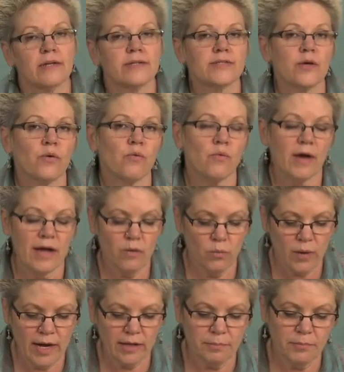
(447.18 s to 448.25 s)
and it's a great
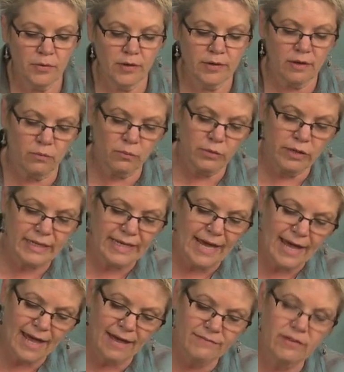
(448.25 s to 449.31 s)
way to put a really
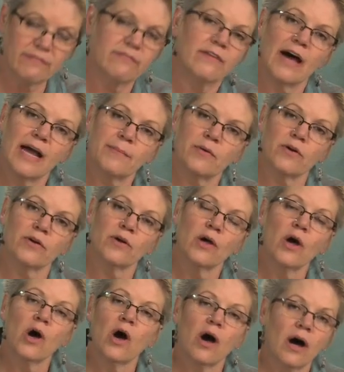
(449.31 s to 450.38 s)
heavy fiber
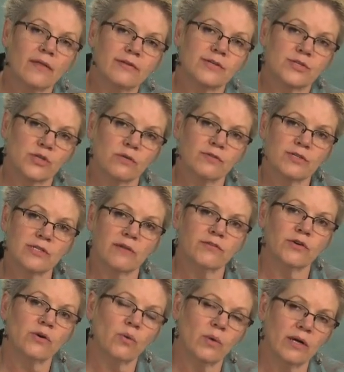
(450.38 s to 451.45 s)
on the surface of
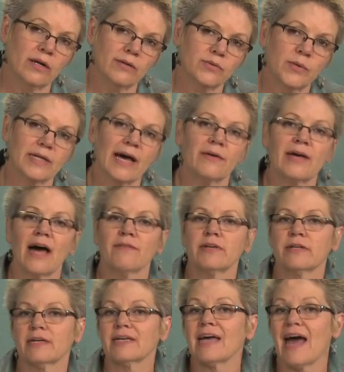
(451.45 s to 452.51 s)
your quilt without
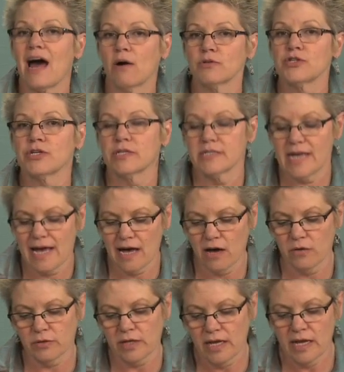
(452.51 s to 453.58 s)
having to couch it
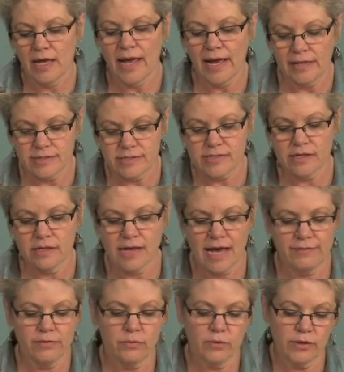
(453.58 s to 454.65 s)
down, and still
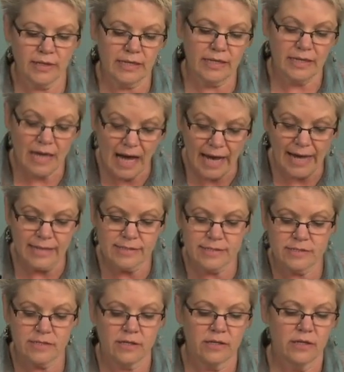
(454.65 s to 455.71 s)
have a really
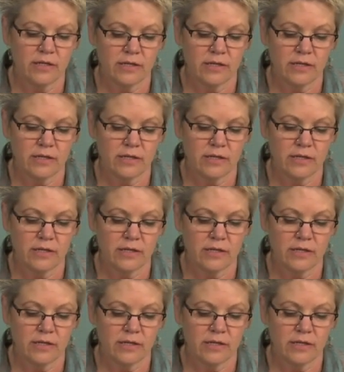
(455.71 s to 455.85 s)
nice